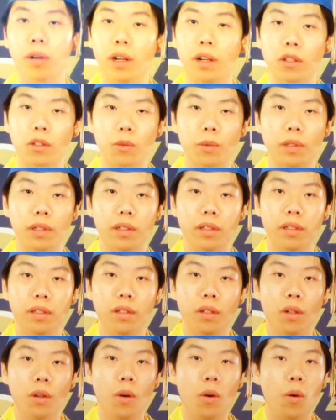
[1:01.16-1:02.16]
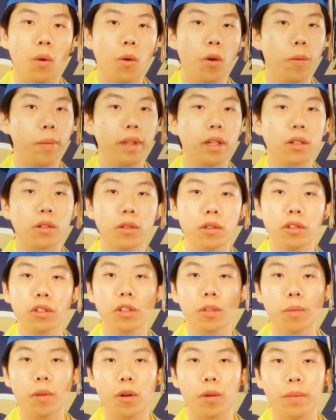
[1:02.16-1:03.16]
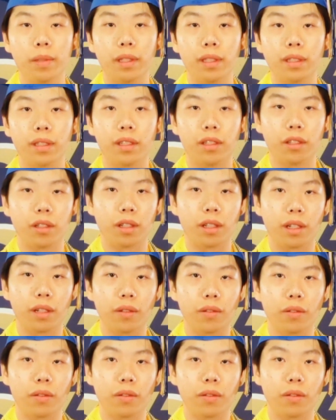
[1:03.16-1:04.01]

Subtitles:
elsewhere, will be a crucial moment in your life.